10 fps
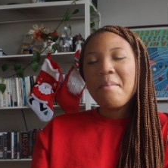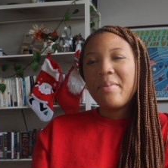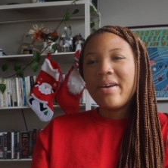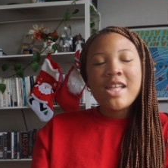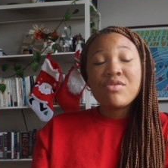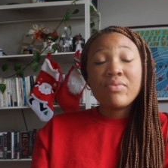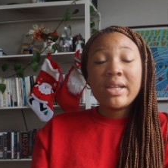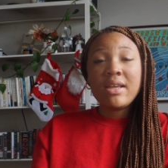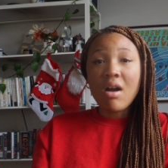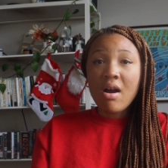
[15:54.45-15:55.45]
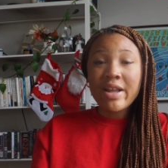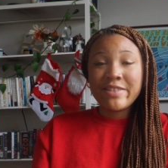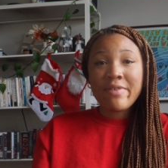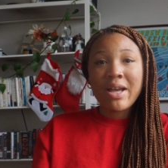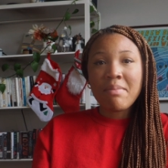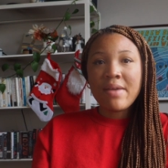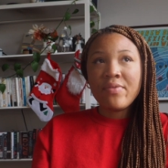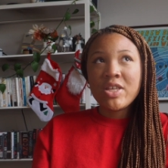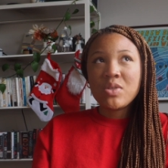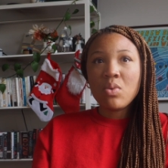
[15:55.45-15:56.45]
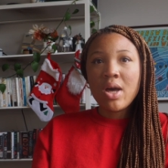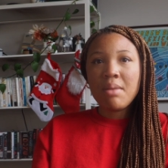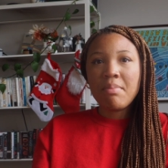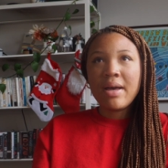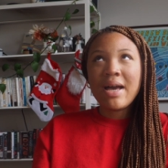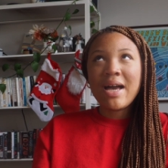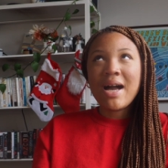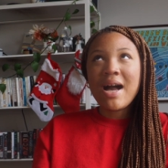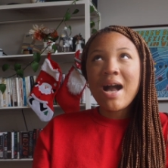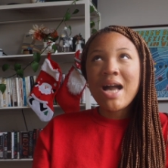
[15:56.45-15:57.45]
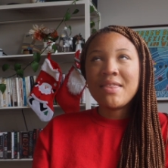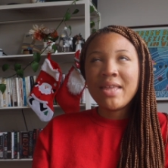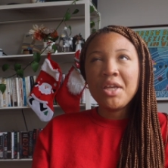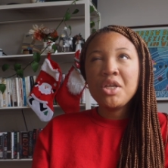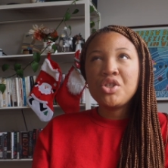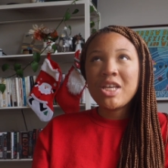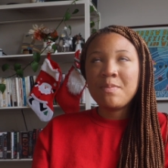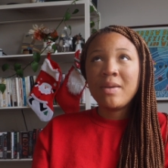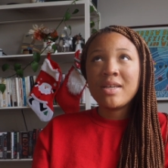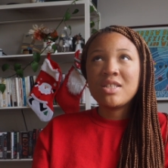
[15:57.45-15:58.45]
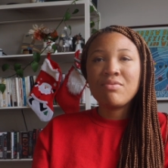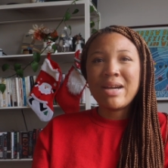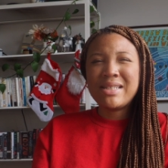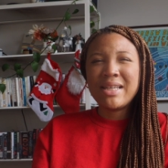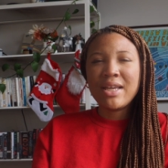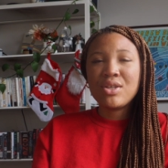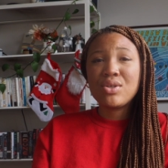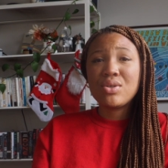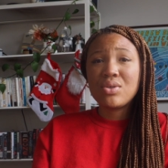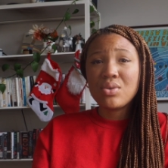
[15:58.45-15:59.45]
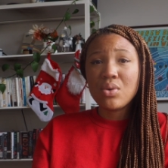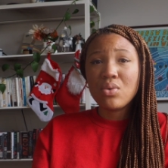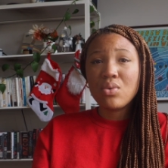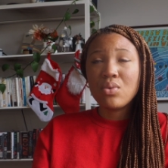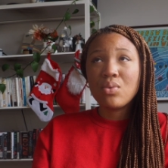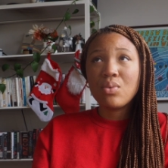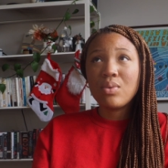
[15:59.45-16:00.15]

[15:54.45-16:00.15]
But it's really hard to recommend this one, but I think just because the writing is so